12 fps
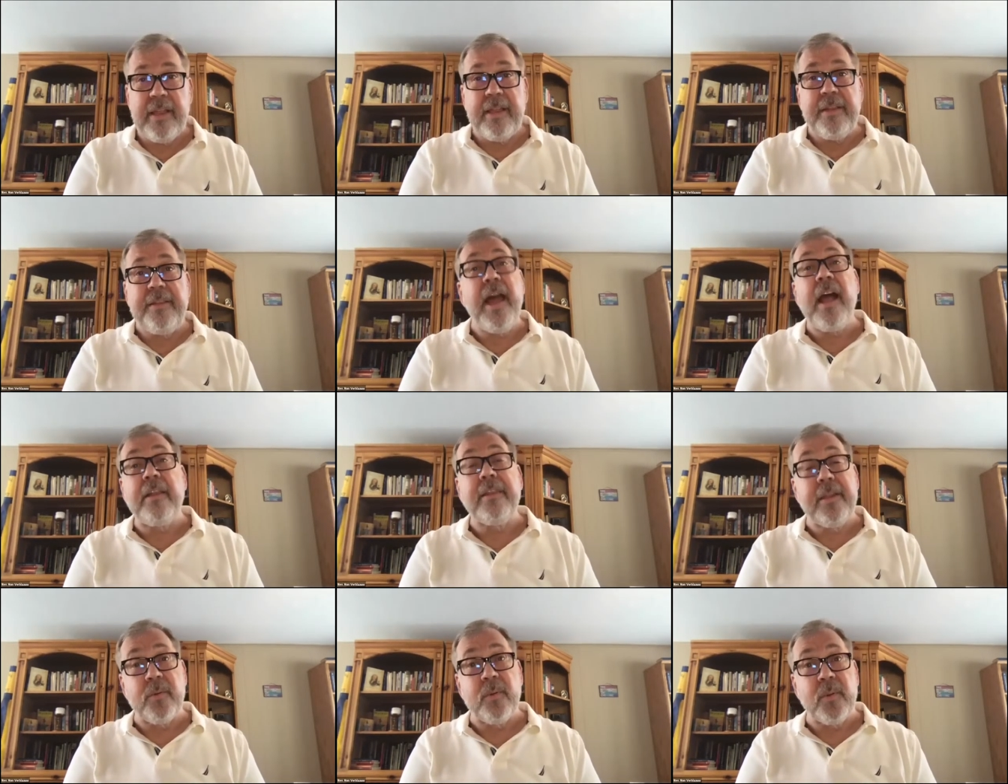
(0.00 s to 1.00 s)
Not
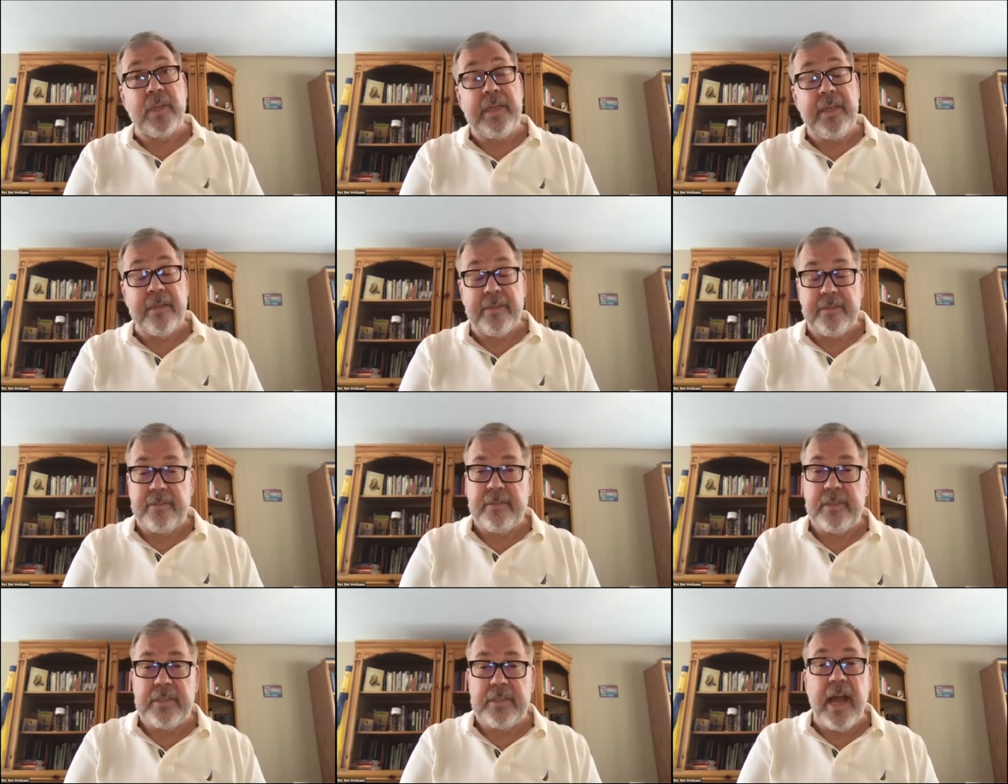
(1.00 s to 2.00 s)
literally,
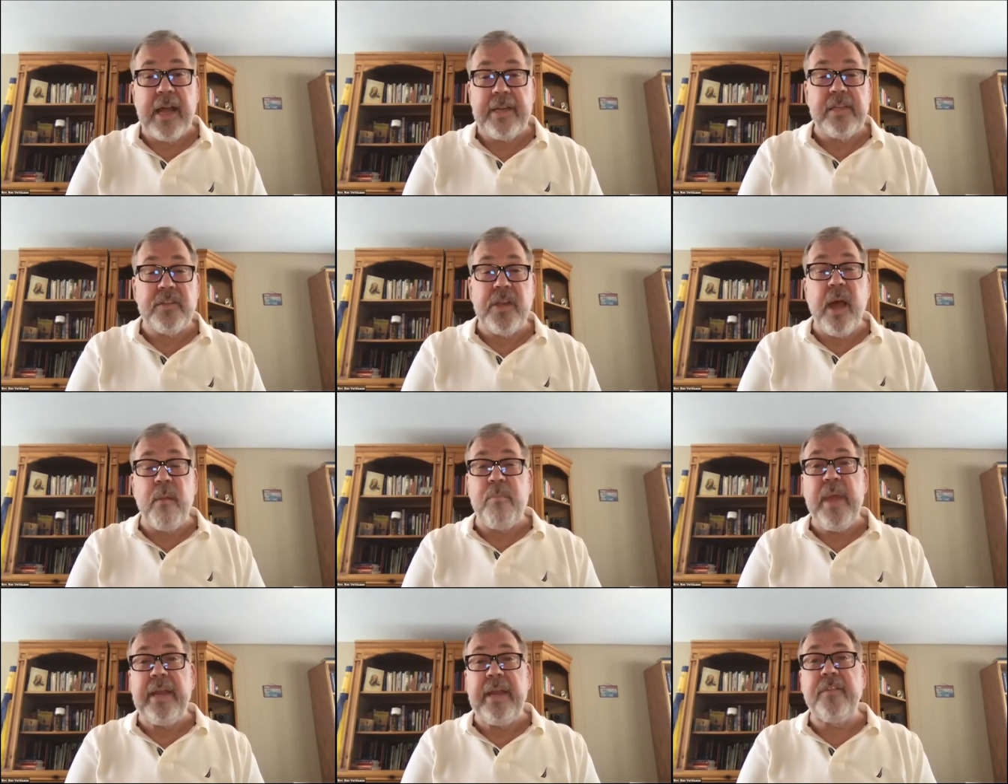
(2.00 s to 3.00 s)
God is not
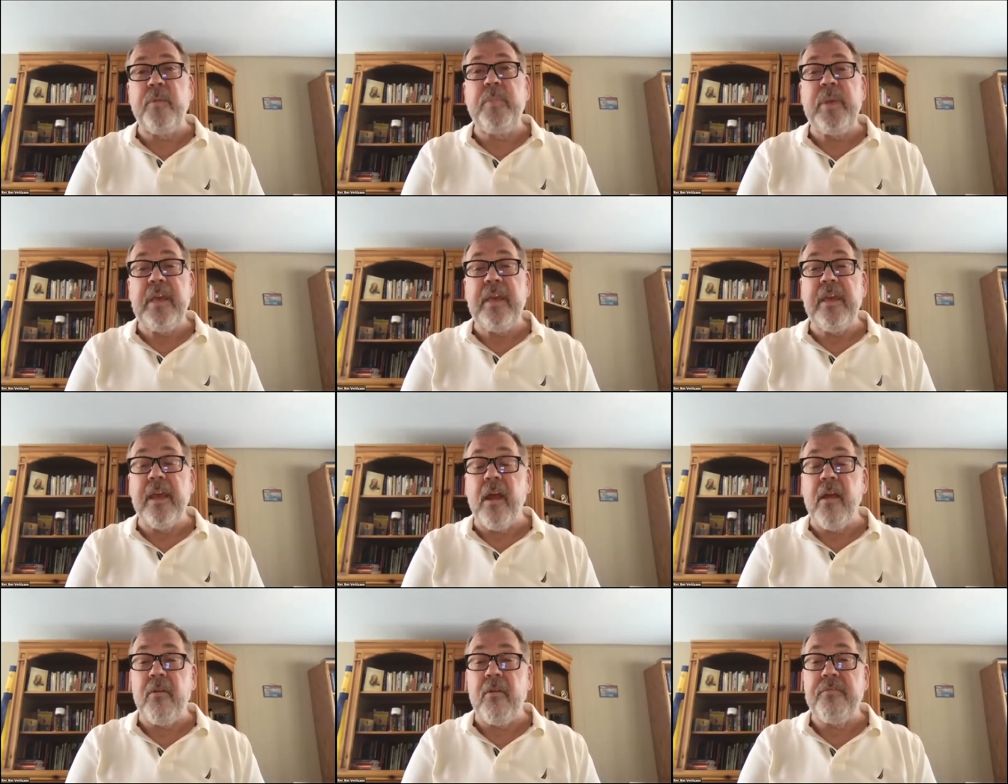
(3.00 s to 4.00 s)
meant to be
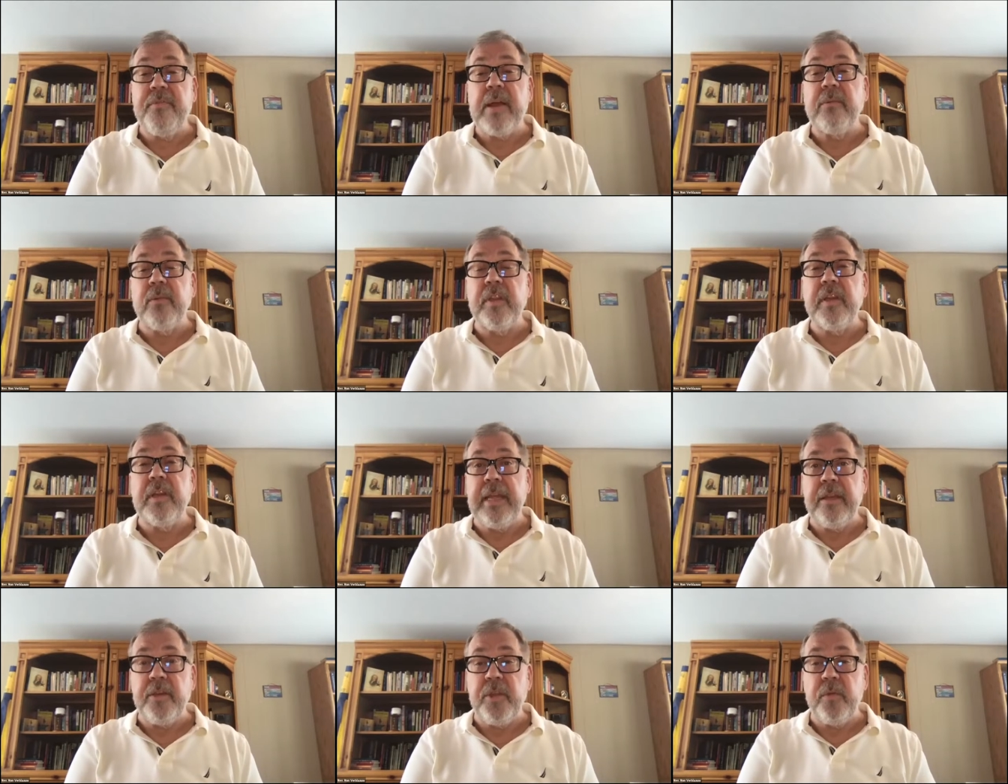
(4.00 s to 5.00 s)
our fountain
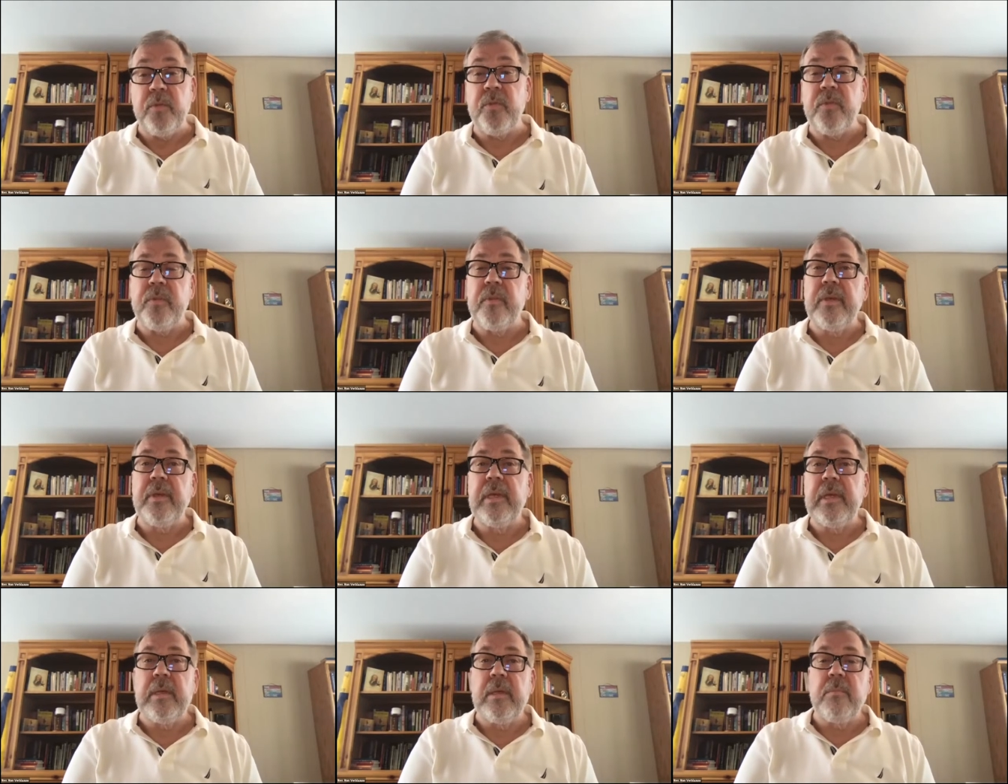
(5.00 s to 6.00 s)
in youth,
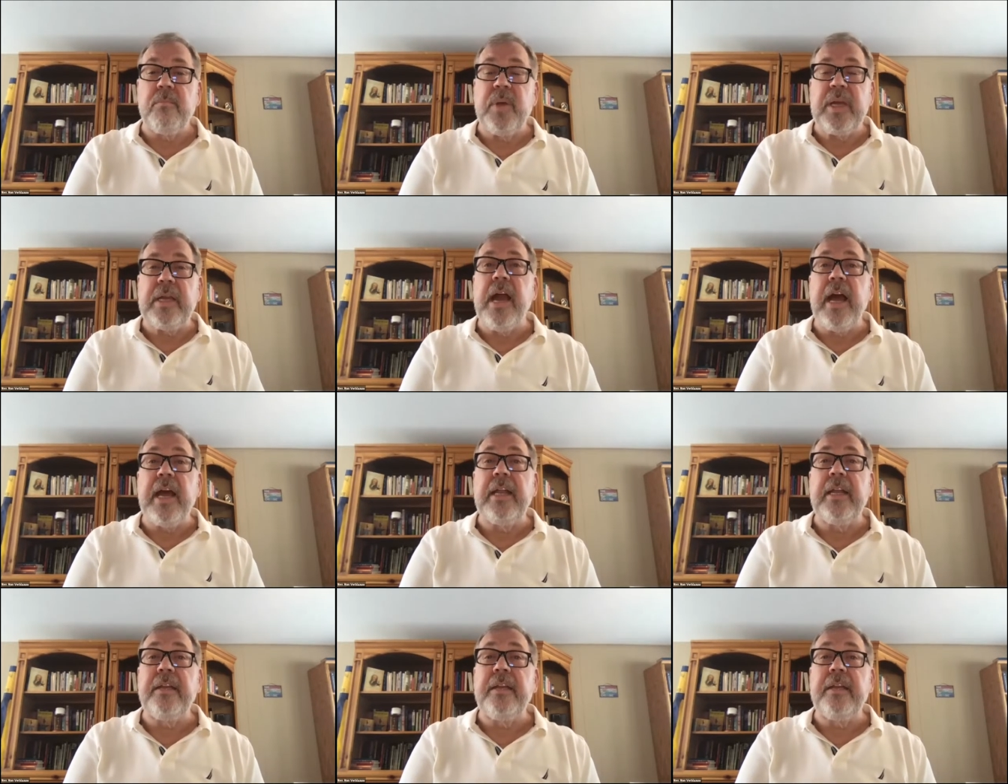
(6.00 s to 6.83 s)
but God